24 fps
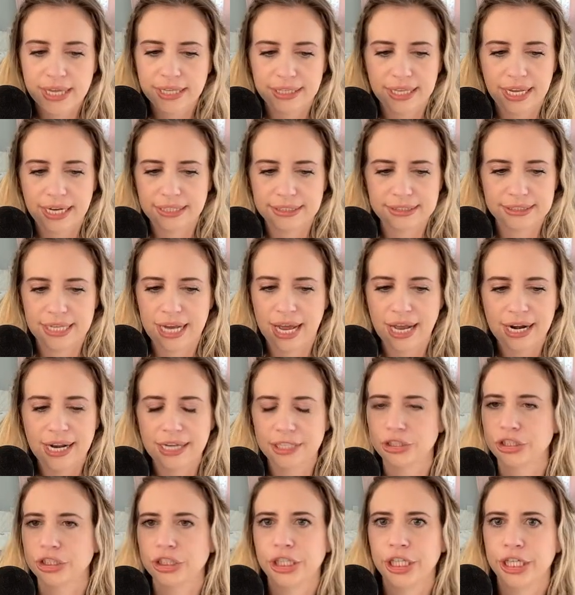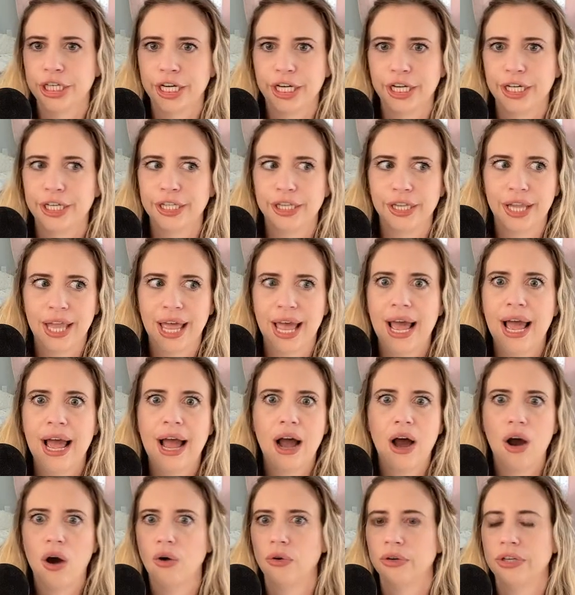that is not actually going to
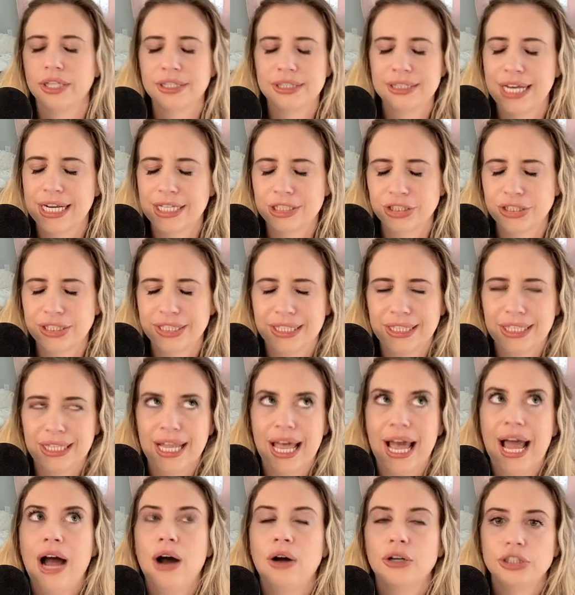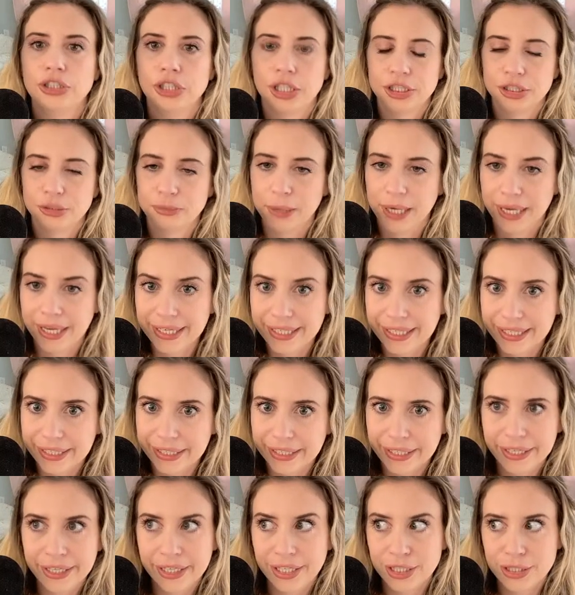allow, doesn't actually allow Judge Penny
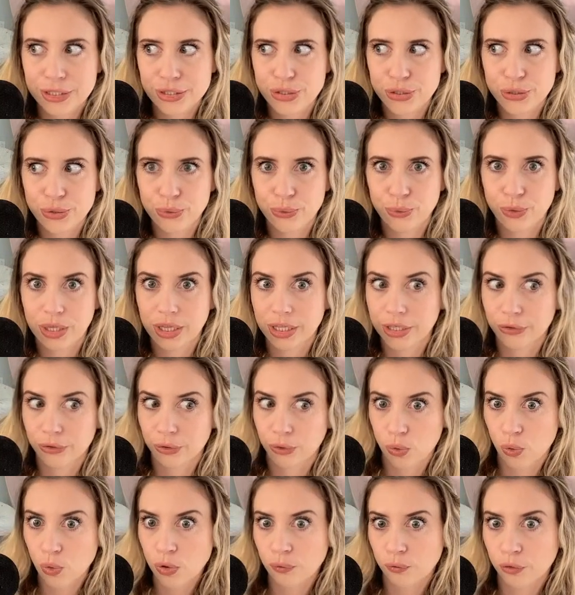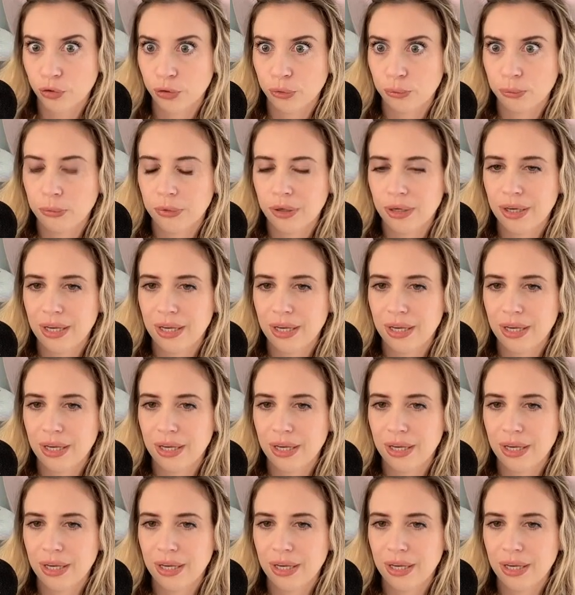to clear the courtroom.